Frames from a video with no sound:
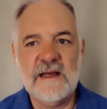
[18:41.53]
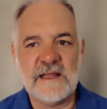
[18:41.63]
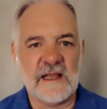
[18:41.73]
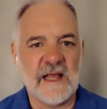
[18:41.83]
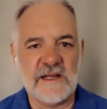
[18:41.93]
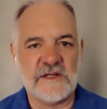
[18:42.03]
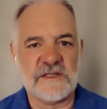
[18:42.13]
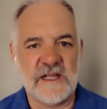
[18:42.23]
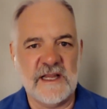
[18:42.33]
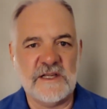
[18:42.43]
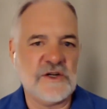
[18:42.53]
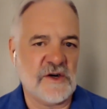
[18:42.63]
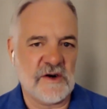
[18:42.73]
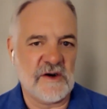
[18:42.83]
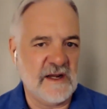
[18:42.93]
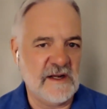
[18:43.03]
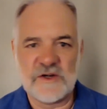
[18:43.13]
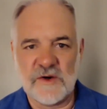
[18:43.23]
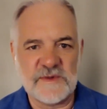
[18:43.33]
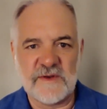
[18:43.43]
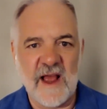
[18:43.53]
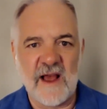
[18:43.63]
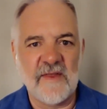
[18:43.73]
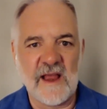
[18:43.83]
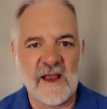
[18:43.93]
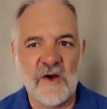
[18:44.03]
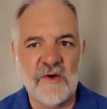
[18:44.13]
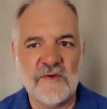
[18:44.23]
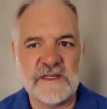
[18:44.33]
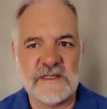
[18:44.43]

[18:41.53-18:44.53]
legislature in terms of how that goes.